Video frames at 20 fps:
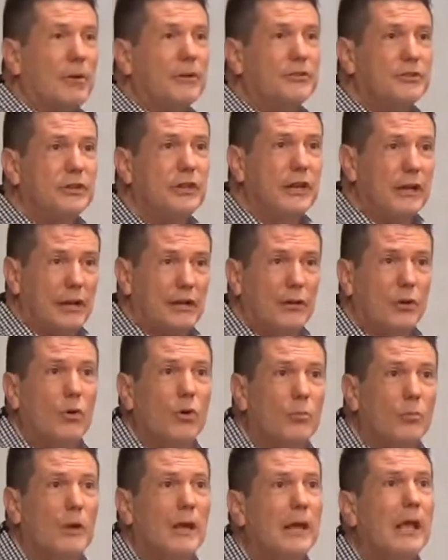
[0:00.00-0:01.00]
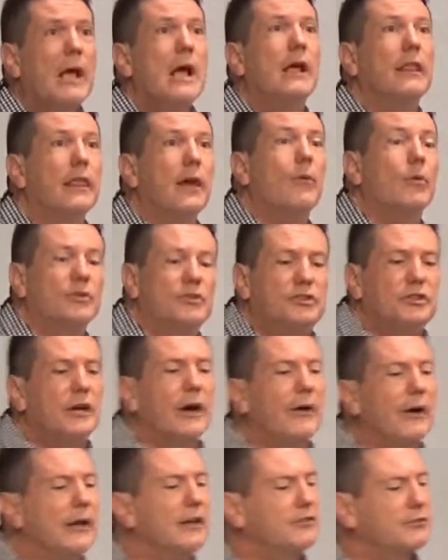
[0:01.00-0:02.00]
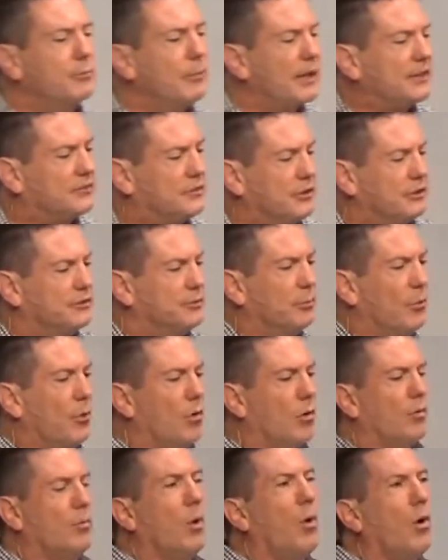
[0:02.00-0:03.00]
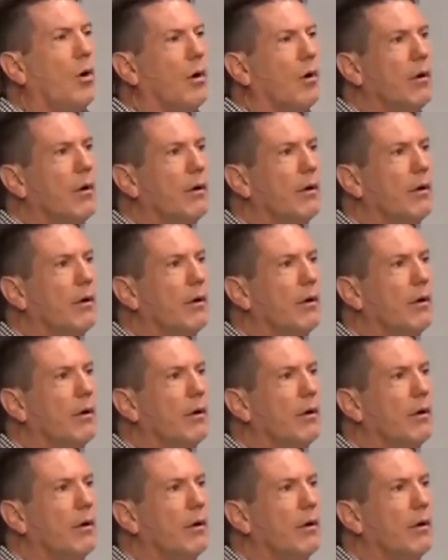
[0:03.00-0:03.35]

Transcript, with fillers: to see in you and me that we're sharing his message more and more.